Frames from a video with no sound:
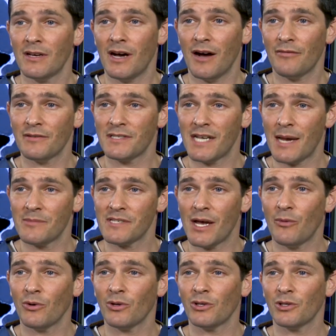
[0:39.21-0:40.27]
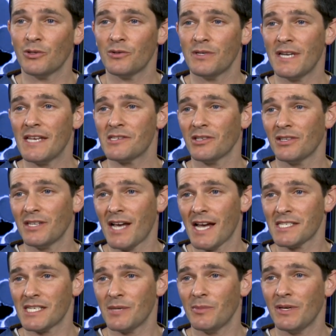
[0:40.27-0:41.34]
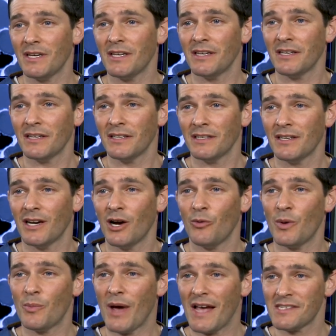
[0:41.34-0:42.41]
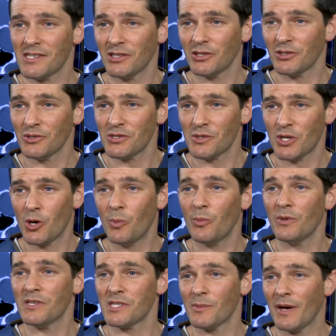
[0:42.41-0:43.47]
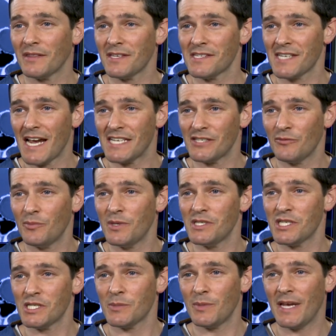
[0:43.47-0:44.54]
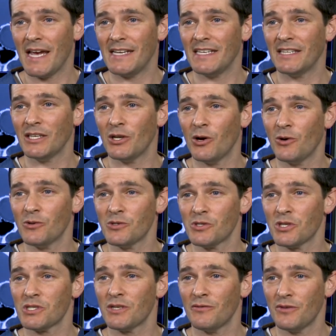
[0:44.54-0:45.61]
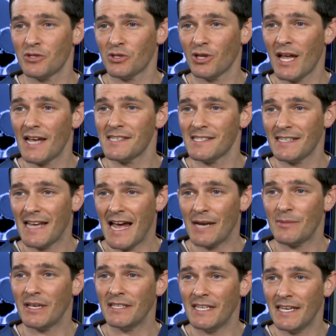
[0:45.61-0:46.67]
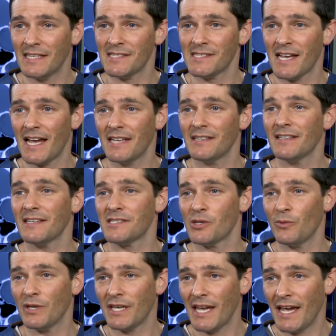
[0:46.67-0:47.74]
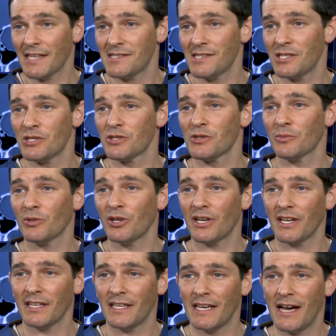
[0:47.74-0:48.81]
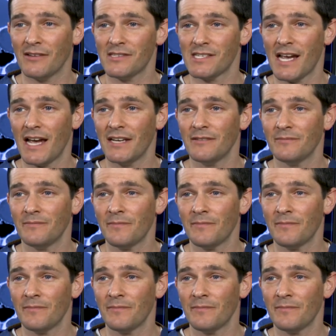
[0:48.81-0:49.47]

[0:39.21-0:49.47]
Oftentimes that will include nasal endoscopy. We pass a little scope that's about the size of a piece of spaghetti in the nose just to visualize the anatomy on the inside, things that we can't see just from looking on the outside.